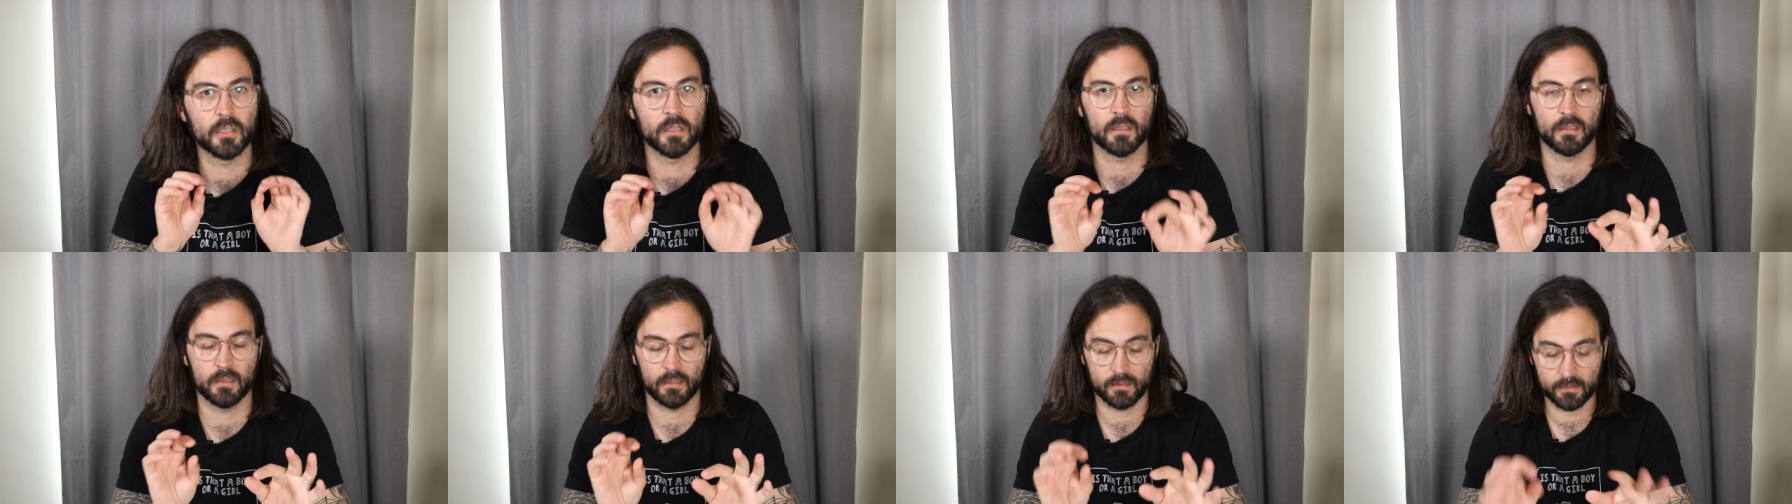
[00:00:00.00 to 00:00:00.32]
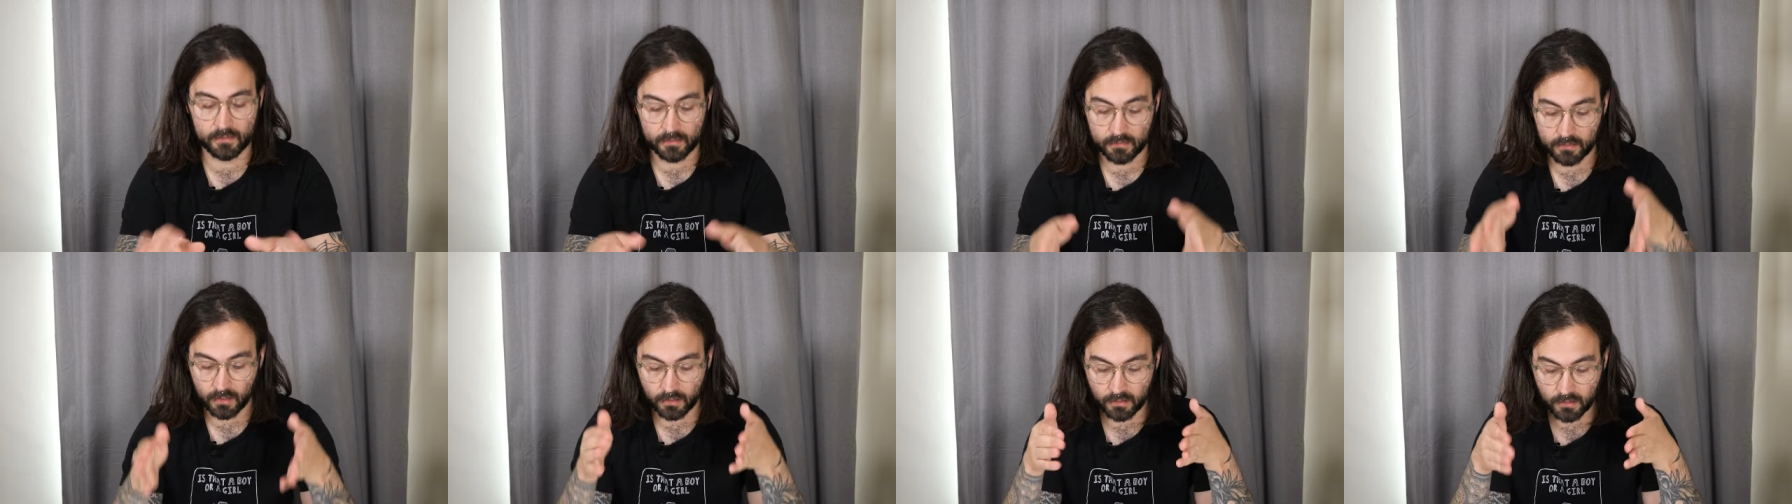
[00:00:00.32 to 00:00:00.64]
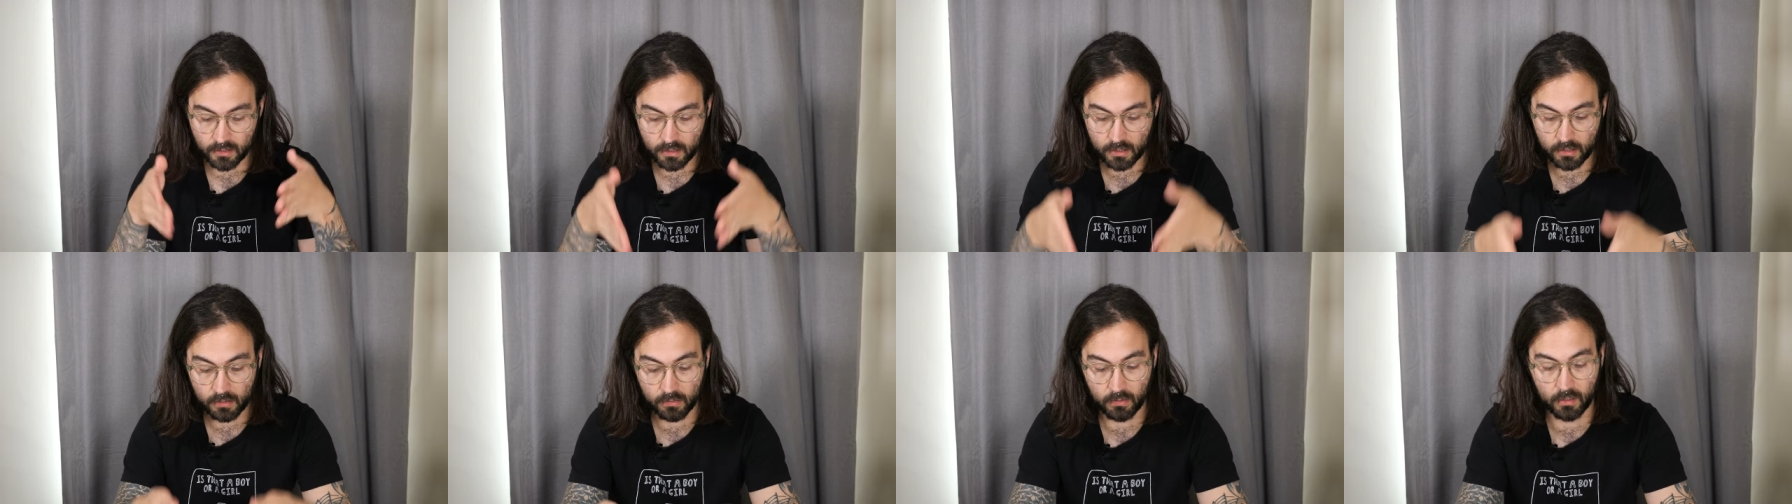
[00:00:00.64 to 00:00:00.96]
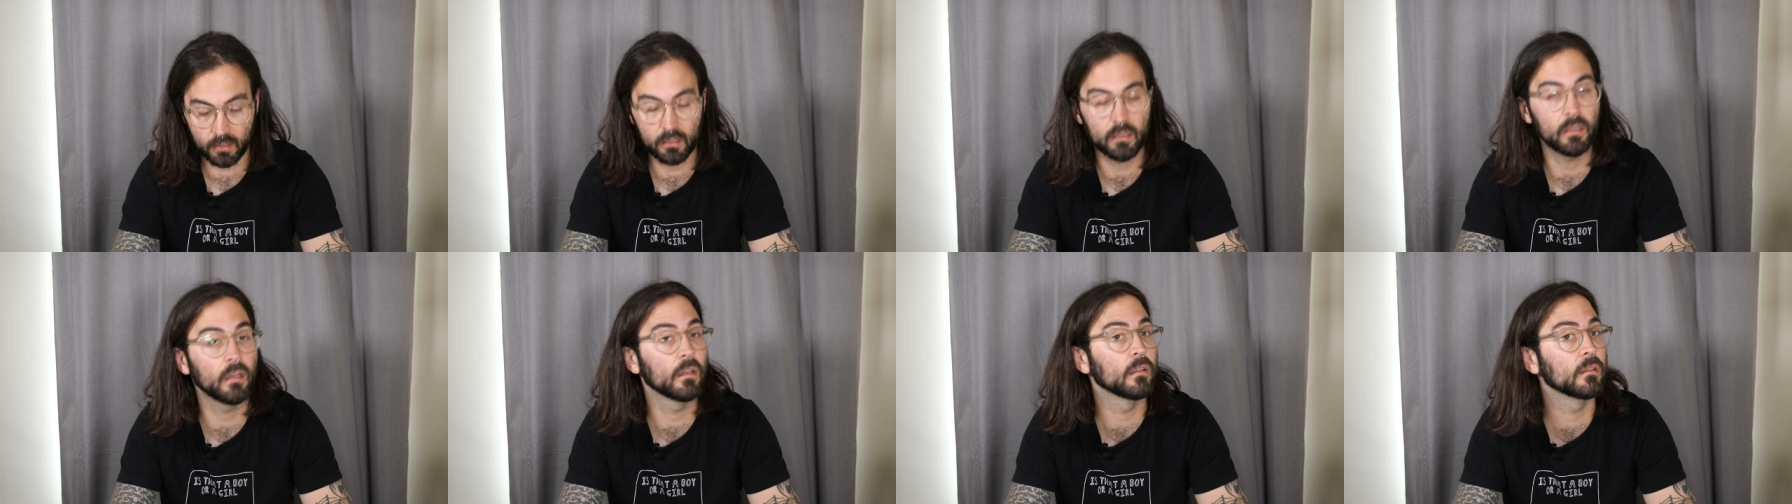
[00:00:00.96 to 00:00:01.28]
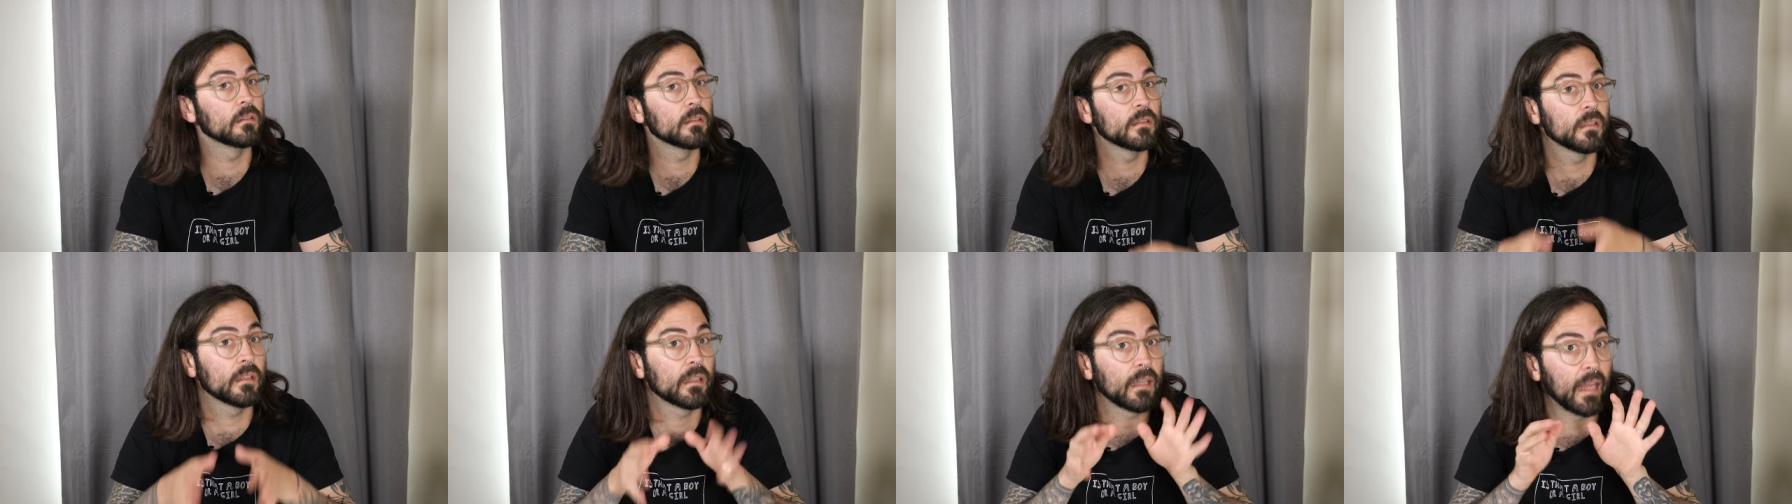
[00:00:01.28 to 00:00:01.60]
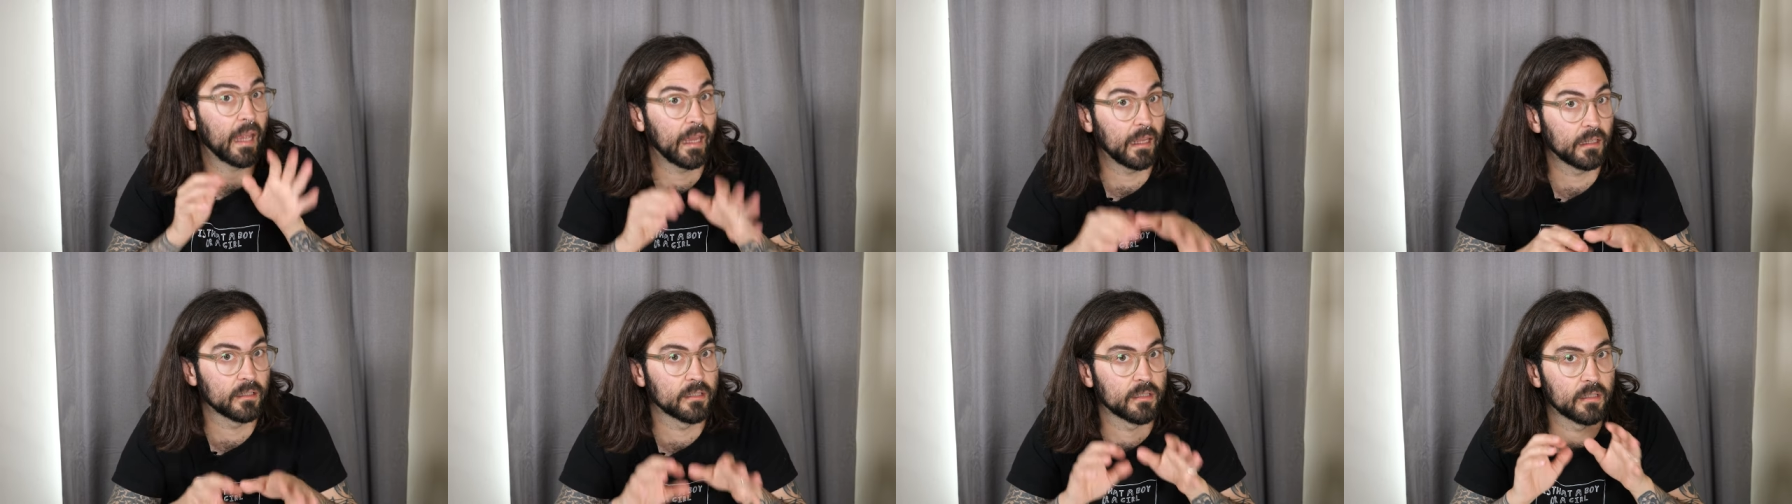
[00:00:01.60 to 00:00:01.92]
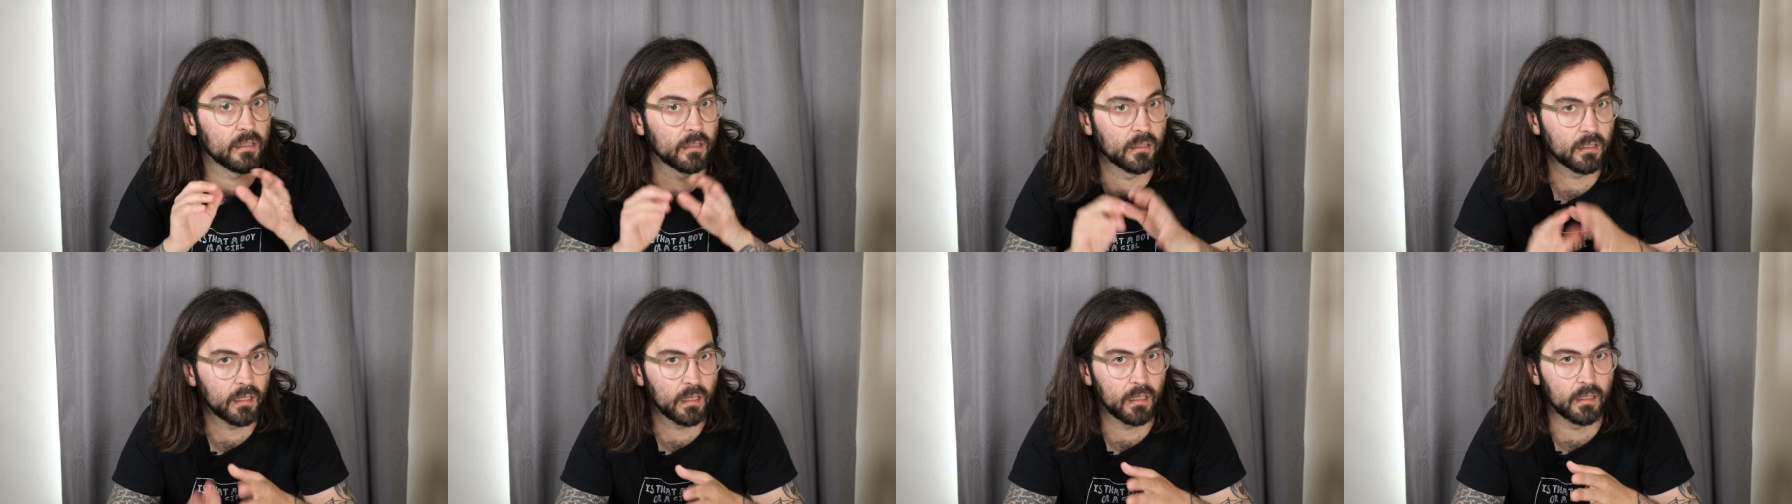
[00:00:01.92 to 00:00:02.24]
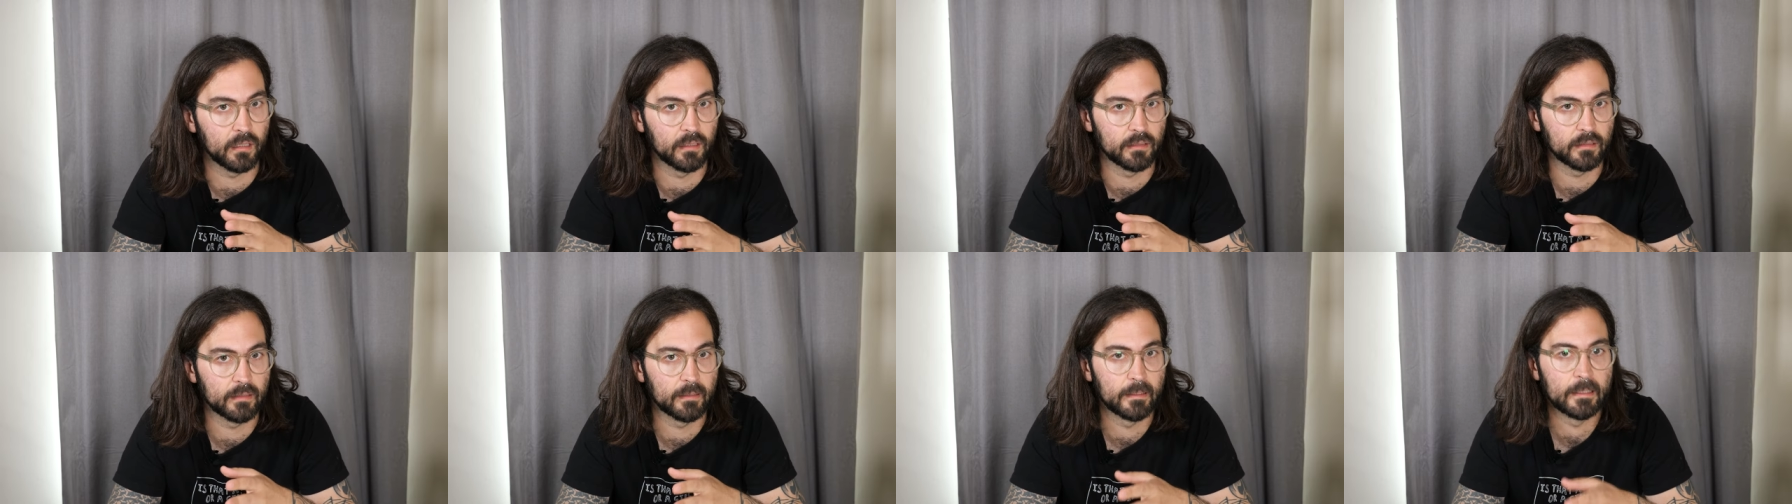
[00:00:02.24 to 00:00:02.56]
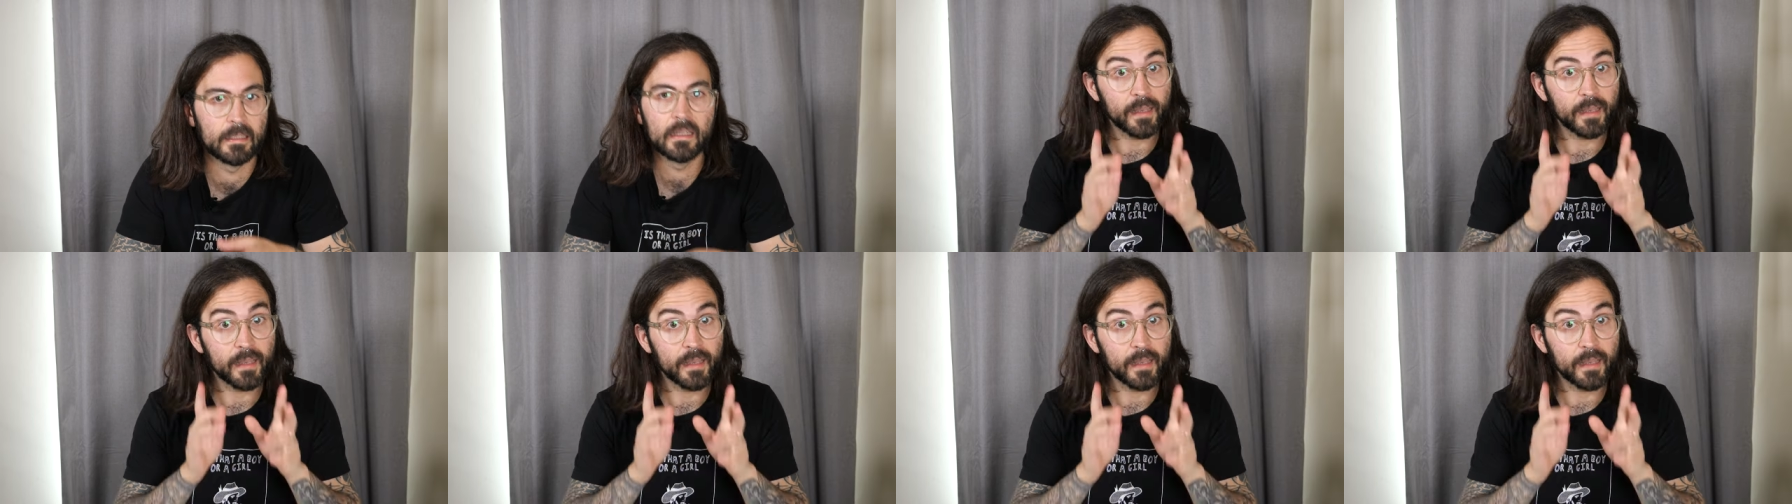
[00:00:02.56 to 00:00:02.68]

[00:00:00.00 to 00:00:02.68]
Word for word: chance that you are going to catch the card.